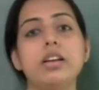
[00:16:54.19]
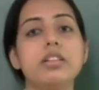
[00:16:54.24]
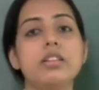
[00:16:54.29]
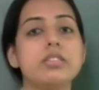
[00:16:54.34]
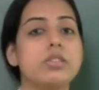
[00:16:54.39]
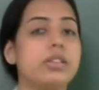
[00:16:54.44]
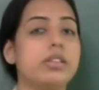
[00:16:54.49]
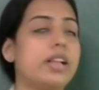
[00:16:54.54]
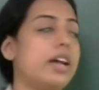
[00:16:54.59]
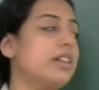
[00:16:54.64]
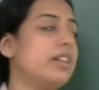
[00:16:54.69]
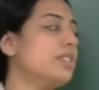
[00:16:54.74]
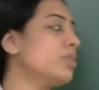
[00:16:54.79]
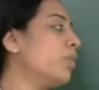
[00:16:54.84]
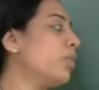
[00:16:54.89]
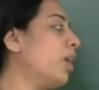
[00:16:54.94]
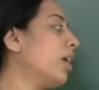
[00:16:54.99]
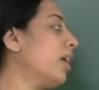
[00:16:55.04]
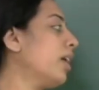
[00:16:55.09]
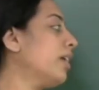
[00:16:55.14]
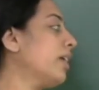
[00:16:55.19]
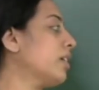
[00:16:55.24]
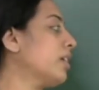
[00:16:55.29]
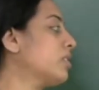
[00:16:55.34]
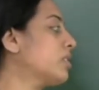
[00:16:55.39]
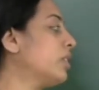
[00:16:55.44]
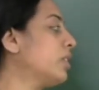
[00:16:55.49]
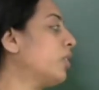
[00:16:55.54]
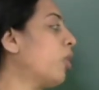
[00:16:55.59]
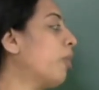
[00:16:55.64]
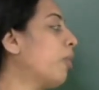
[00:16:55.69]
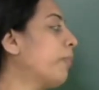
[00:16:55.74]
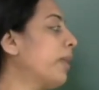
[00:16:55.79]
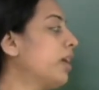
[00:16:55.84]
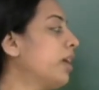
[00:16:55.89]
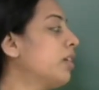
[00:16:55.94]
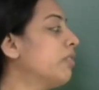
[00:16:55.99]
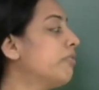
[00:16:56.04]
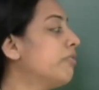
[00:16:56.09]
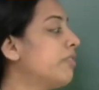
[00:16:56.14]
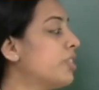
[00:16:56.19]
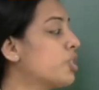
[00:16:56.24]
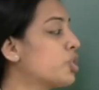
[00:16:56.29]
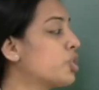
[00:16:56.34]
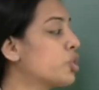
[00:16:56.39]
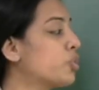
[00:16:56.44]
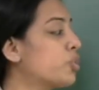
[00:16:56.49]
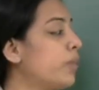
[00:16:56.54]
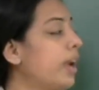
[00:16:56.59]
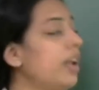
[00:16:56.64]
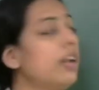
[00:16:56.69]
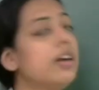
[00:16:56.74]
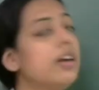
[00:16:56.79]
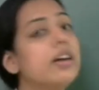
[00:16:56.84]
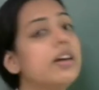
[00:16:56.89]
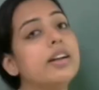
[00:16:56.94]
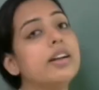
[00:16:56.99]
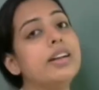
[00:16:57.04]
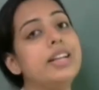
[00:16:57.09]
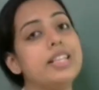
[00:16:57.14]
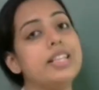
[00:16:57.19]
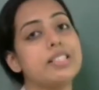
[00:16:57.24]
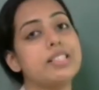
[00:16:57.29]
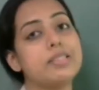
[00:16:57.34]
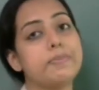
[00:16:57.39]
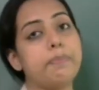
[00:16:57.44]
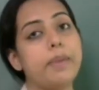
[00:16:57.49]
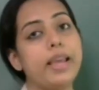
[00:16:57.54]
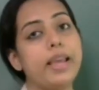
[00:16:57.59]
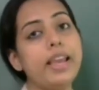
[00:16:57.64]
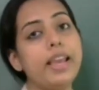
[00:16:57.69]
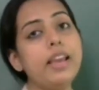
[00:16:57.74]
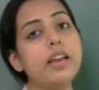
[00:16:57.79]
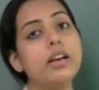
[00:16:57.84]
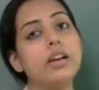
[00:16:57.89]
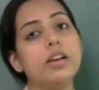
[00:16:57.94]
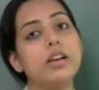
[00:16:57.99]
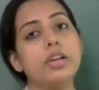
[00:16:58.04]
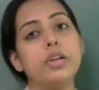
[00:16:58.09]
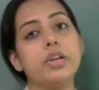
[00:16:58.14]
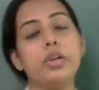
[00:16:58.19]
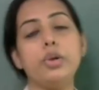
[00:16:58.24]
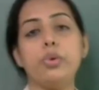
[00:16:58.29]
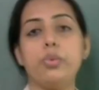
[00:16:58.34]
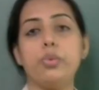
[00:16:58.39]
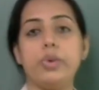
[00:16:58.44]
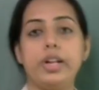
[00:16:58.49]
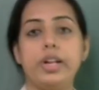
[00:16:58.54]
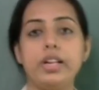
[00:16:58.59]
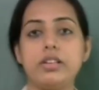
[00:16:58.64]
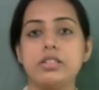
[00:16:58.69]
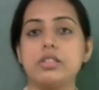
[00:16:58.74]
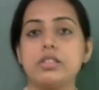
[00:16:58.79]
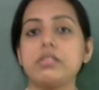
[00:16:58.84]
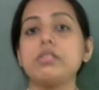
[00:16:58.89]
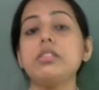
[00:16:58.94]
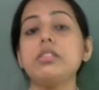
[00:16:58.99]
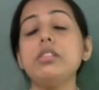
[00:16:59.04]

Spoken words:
So, that is what our next topic, visual display unit.